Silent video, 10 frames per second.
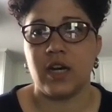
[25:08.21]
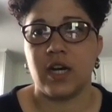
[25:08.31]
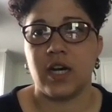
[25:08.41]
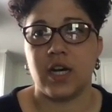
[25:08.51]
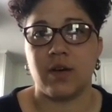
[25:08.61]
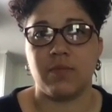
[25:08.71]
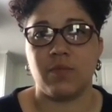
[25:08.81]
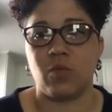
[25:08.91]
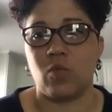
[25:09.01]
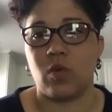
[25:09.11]

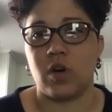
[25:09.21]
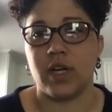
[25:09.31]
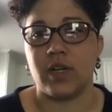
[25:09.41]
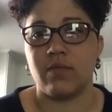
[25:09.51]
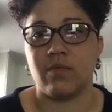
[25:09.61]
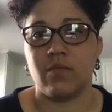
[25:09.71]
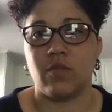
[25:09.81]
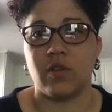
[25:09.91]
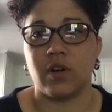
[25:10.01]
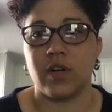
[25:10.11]
want
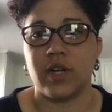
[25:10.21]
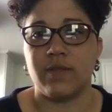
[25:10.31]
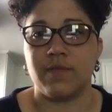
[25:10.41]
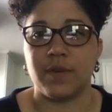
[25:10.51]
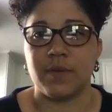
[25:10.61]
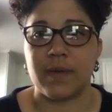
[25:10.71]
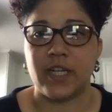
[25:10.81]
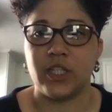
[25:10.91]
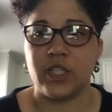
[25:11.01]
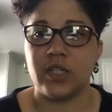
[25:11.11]
more
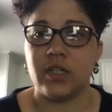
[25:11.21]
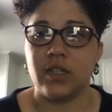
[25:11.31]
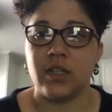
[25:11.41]
information.